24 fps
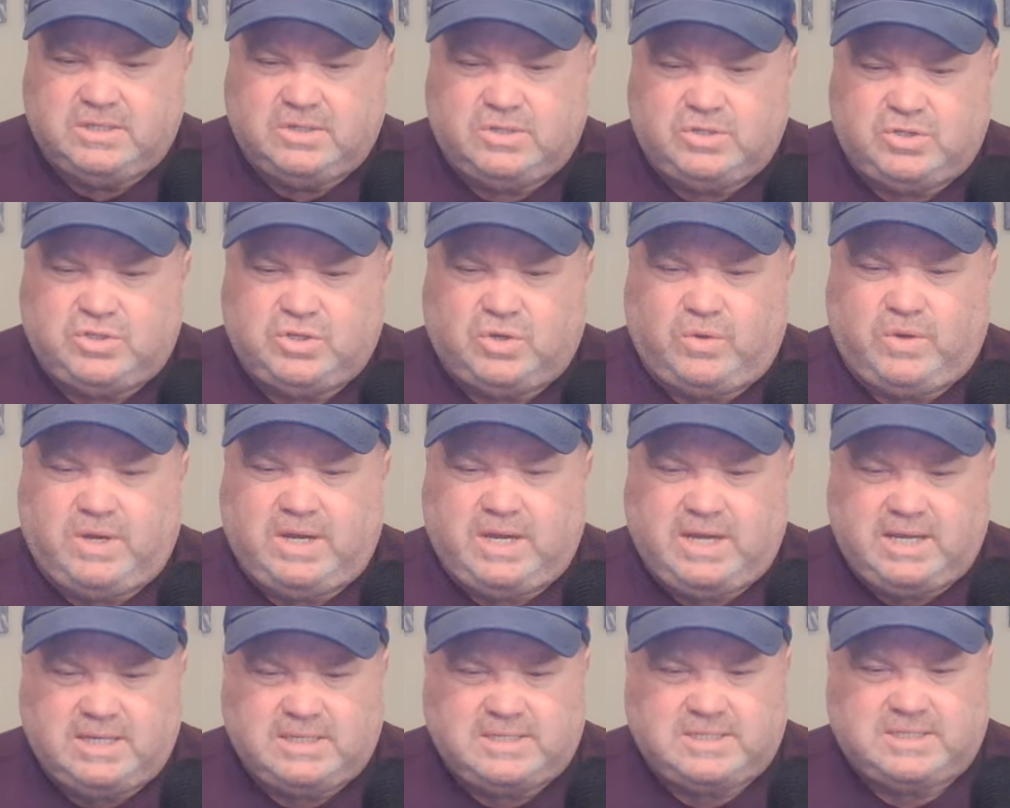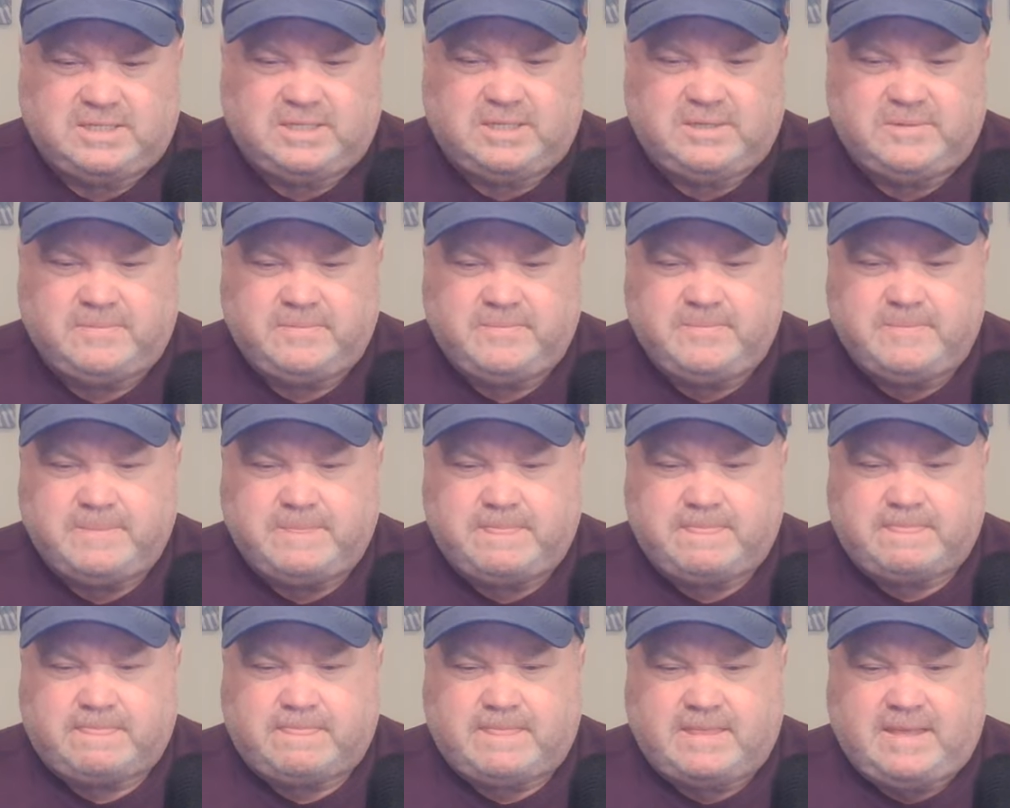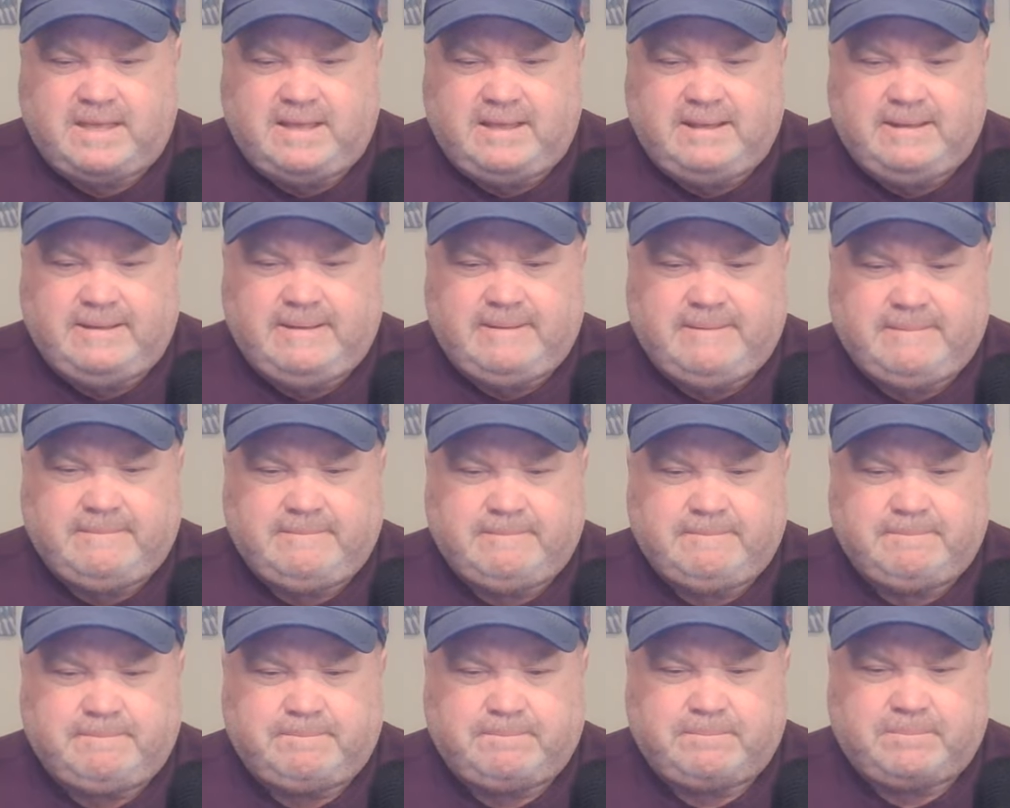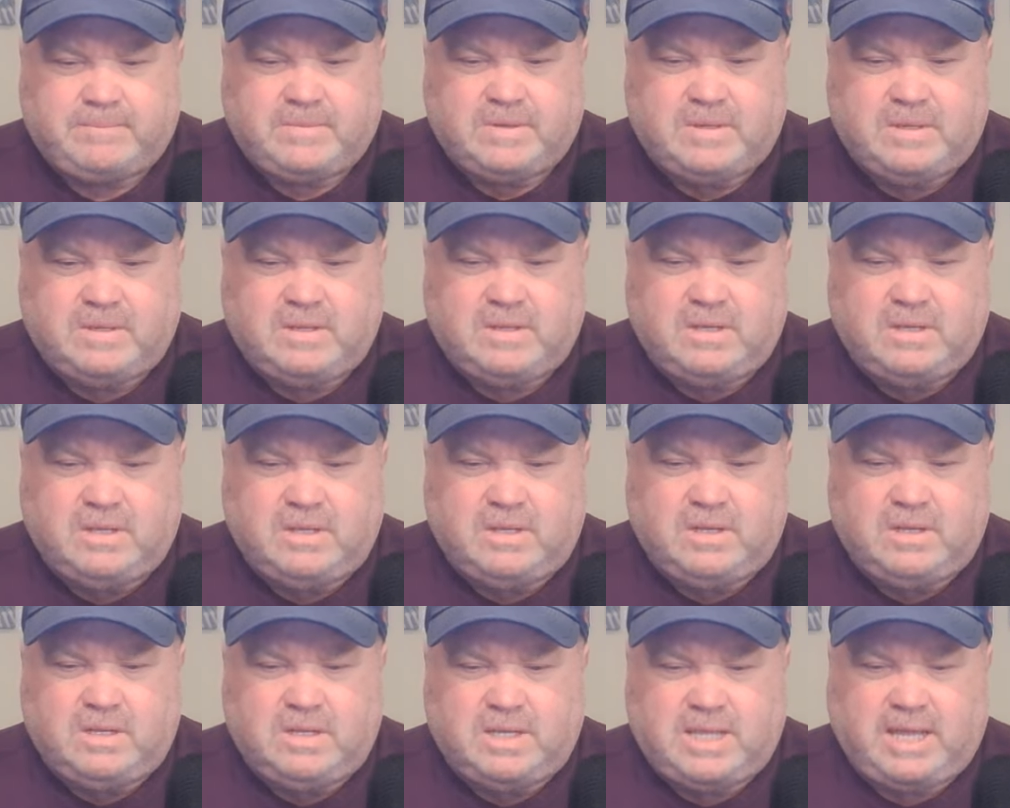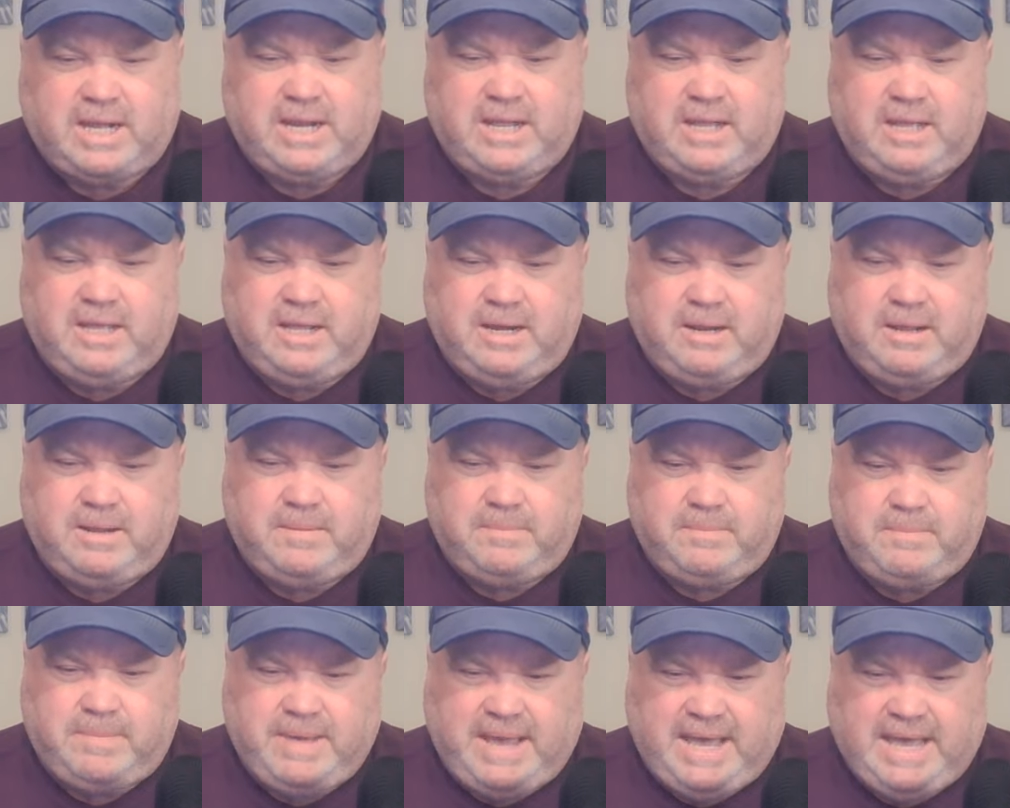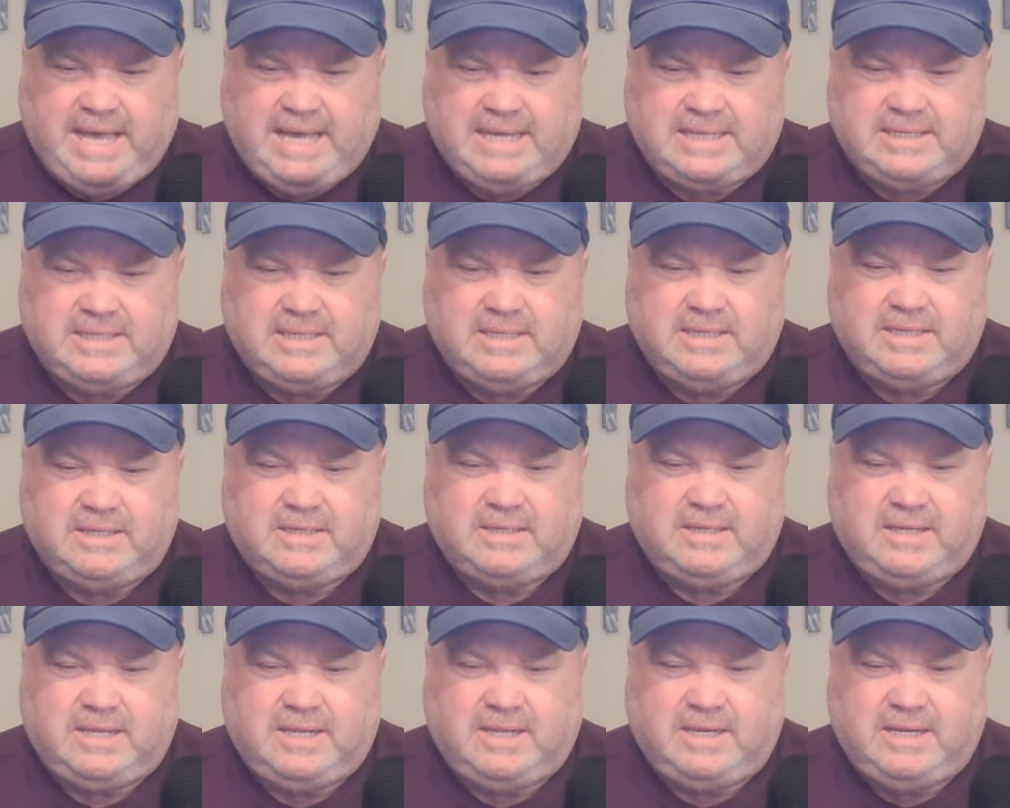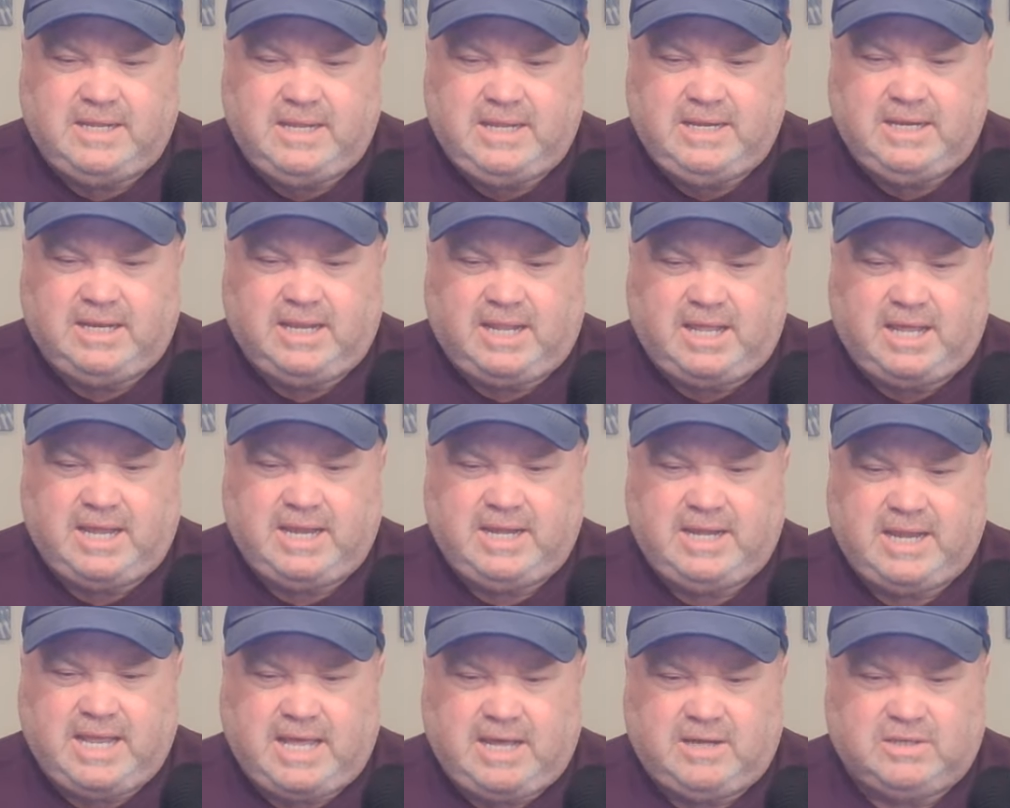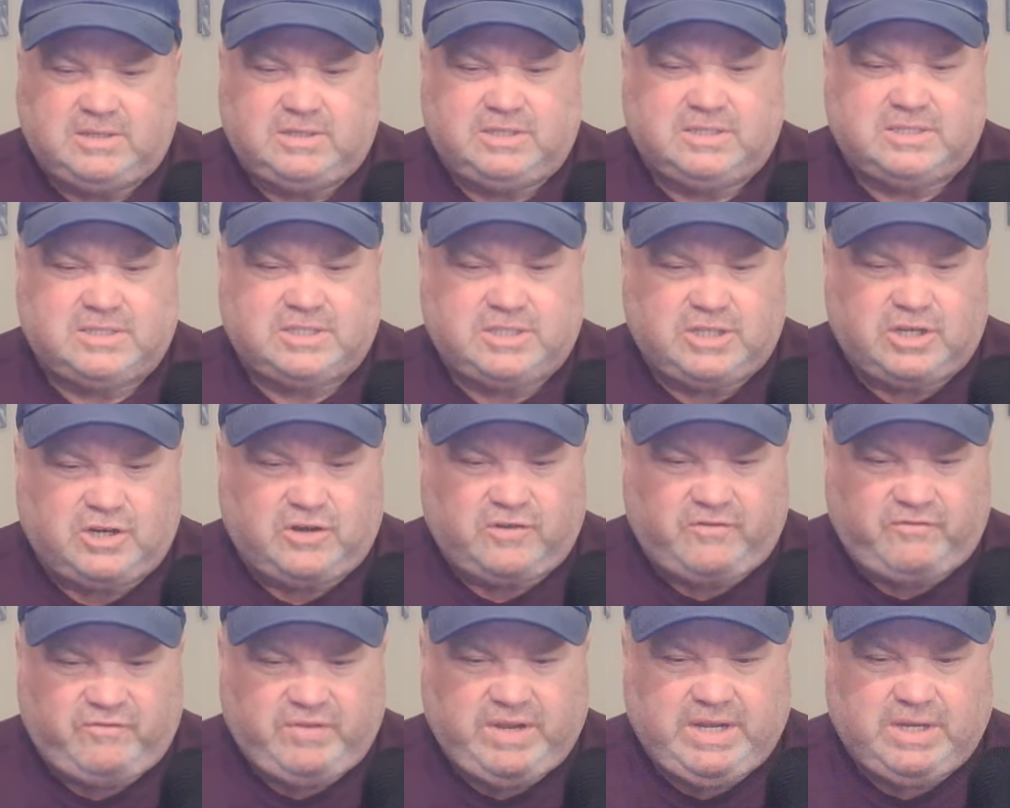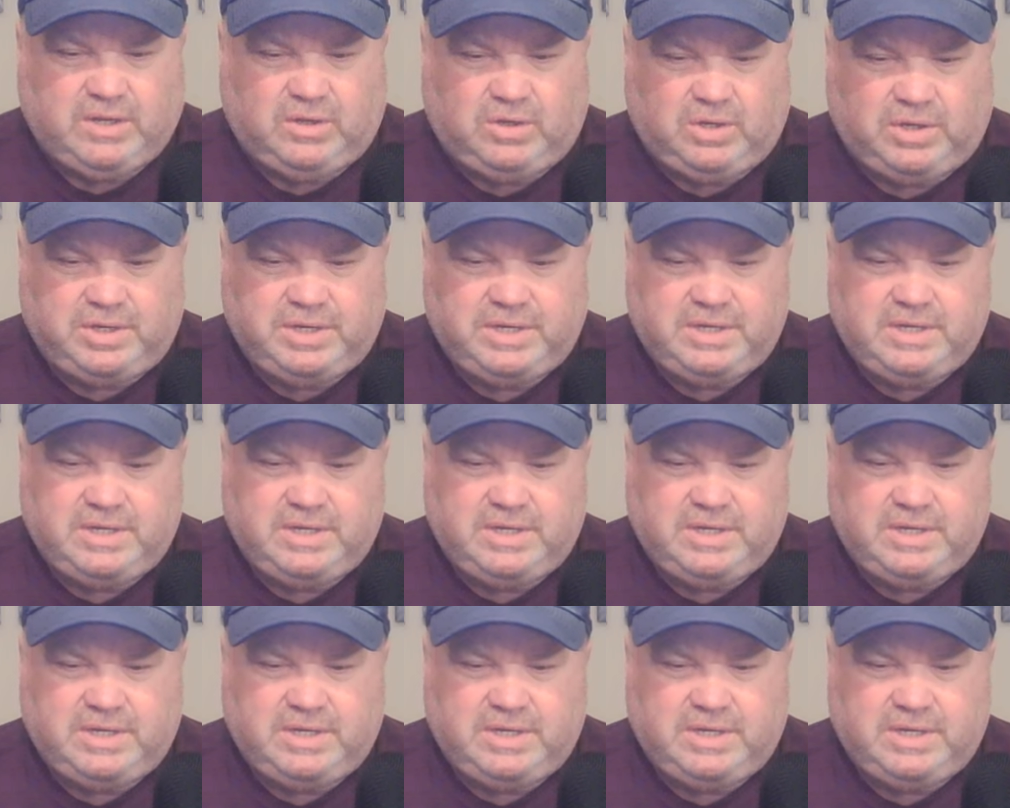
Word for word: Joe Hudson um, got a, a, bat and he lined out to center field.